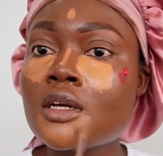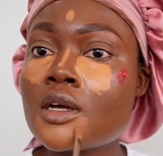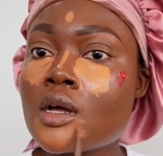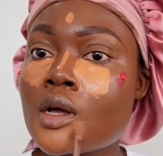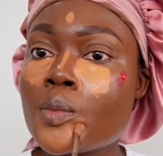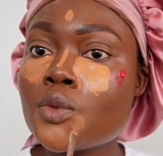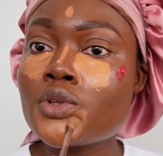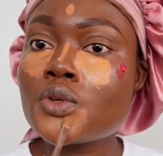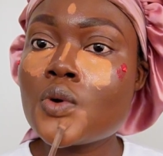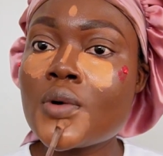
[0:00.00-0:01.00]
You
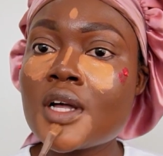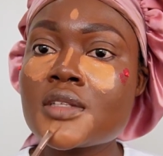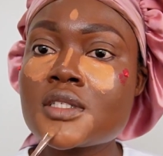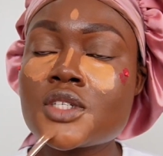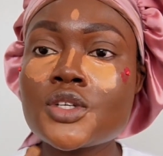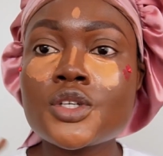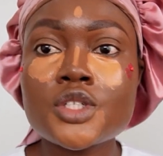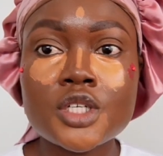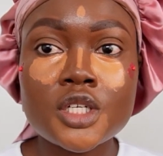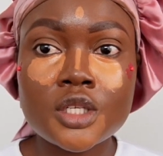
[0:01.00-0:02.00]
do want your
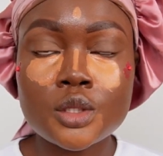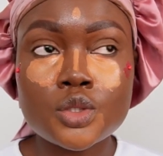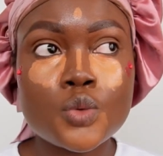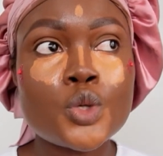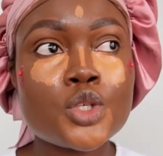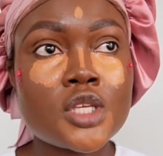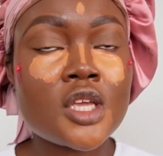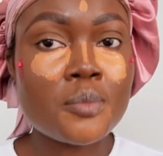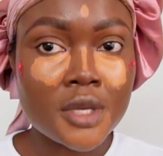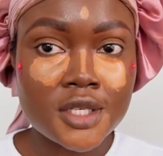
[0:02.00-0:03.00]
chin, so when you're
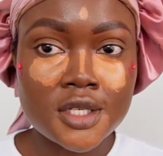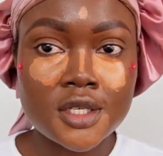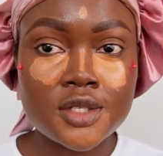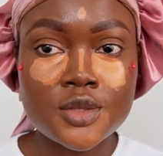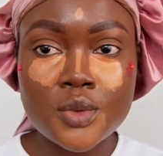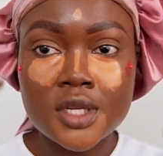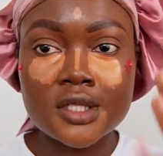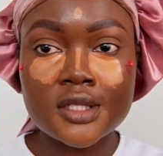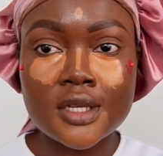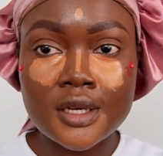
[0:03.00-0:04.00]
taking pictures, you want